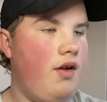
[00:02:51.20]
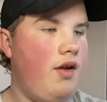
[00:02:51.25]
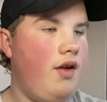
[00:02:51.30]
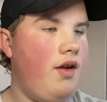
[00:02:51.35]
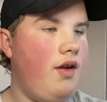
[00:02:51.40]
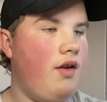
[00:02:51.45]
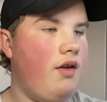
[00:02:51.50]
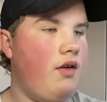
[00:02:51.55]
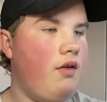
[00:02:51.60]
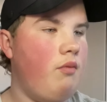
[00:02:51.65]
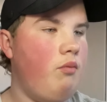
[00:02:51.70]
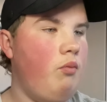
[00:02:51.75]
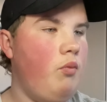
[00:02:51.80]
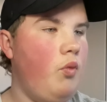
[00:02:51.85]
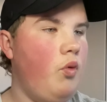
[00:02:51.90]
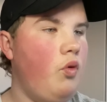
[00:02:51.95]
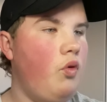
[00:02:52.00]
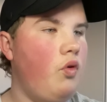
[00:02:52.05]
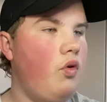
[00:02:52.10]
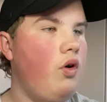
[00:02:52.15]
and
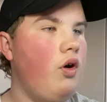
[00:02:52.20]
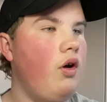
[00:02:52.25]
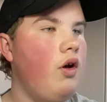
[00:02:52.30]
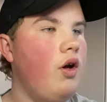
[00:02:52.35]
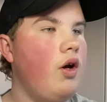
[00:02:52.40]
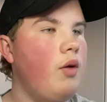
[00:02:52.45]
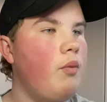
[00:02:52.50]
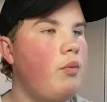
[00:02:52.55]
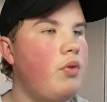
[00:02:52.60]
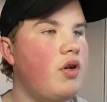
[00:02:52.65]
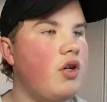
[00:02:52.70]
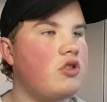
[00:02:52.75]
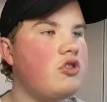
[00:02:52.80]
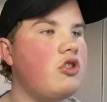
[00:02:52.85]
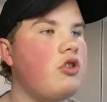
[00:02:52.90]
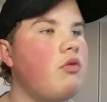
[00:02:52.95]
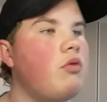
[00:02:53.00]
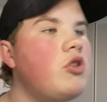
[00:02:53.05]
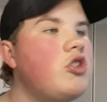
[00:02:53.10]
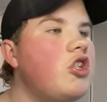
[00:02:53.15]
more.
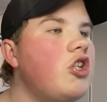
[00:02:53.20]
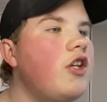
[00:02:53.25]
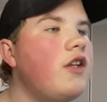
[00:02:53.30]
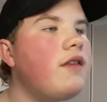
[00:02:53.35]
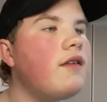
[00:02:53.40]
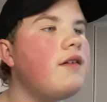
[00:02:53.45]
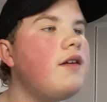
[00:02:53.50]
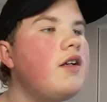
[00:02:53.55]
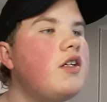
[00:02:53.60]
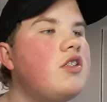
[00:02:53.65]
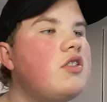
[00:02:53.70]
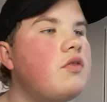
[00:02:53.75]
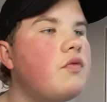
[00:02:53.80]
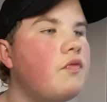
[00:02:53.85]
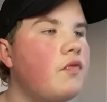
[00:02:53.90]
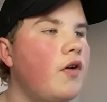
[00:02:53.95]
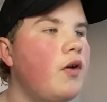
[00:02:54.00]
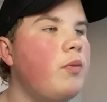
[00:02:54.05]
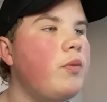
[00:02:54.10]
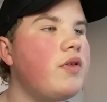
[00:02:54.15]
Production. Originally, the next
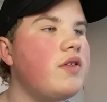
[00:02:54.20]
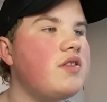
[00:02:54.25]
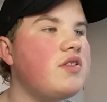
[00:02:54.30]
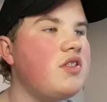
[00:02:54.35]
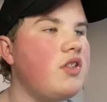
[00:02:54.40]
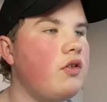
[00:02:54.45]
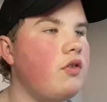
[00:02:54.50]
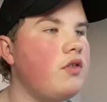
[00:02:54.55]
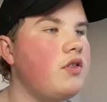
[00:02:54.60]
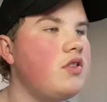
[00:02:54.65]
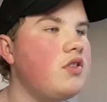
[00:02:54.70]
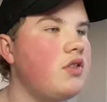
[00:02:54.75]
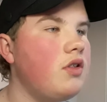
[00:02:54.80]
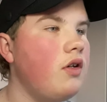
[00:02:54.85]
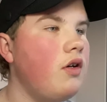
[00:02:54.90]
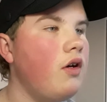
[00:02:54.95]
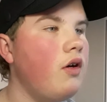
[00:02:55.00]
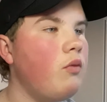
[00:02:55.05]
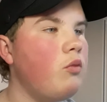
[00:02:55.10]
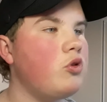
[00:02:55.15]
film in the series
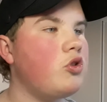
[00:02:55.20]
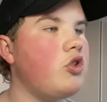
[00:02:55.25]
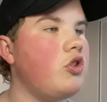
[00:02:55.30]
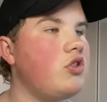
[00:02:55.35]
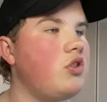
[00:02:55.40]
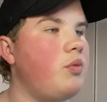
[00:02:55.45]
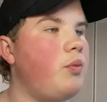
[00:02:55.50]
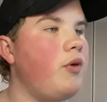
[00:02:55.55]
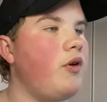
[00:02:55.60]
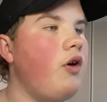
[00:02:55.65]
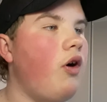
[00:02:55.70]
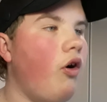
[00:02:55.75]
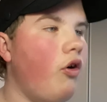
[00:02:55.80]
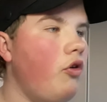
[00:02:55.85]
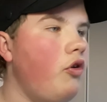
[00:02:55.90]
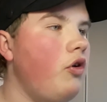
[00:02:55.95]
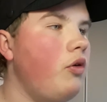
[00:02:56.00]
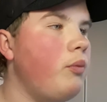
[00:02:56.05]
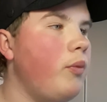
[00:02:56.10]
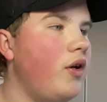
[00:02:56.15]
was going to be
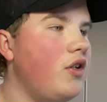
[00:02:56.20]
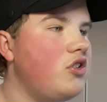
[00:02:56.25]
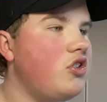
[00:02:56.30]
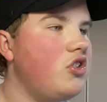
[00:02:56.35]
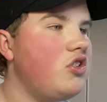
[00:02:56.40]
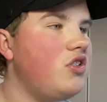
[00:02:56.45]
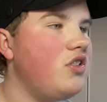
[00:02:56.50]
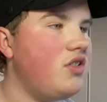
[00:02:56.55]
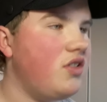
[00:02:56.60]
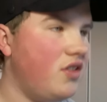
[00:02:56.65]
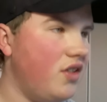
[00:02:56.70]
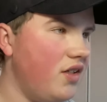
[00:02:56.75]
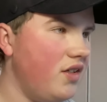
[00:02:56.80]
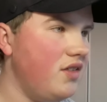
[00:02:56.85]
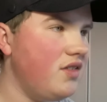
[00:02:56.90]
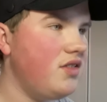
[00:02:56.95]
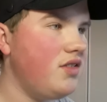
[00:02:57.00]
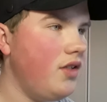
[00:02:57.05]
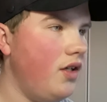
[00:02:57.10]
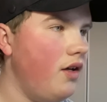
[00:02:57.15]
On Her
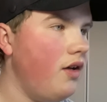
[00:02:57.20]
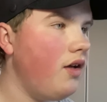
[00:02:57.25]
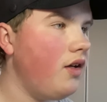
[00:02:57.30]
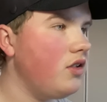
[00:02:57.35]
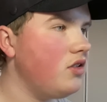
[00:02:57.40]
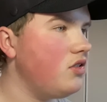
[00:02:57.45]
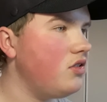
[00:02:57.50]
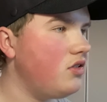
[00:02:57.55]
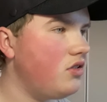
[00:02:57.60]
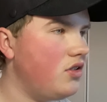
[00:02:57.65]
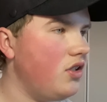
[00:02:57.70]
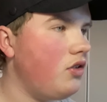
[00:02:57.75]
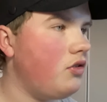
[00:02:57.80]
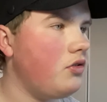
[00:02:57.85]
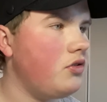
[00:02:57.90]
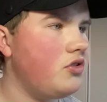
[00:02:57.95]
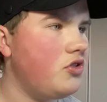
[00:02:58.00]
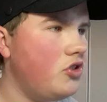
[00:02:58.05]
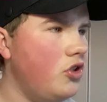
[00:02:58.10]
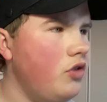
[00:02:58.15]
Majesty's
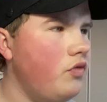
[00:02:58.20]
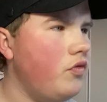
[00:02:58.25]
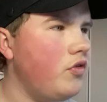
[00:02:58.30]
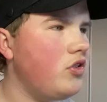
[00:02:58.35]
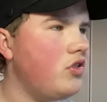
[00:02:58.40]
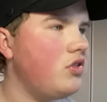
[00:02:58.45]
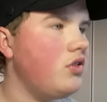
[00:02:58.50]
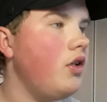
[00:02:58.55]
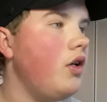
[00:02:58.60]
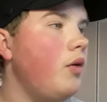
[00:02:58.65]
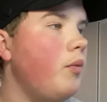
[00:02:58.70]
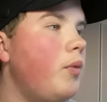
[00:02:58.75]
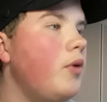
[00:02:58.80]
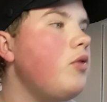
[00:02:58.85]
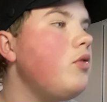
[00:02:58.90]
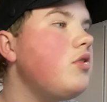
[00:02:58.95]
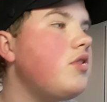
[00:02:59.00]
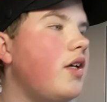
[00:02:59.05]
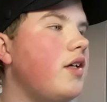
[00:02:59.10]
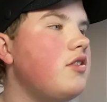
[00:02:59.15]
Secret Service, but
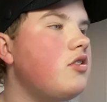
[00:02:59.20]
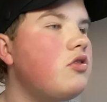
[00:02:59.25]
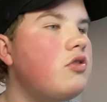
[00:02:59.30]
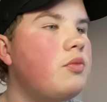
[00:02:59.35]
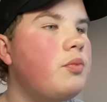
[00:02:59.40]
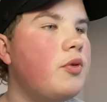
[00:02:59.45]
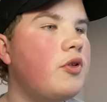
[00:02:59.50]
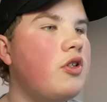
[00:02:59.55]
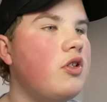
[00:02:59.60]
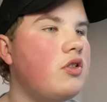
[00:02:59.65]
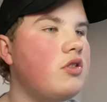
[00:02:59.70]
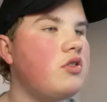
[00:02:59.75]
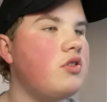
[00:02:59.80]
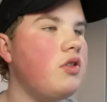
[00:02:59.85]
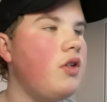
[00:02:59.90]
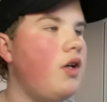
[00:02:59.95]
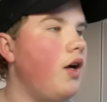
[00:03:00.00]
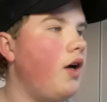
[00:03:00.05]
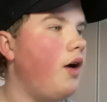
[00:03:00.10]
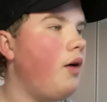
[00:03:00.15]
it was cancelled because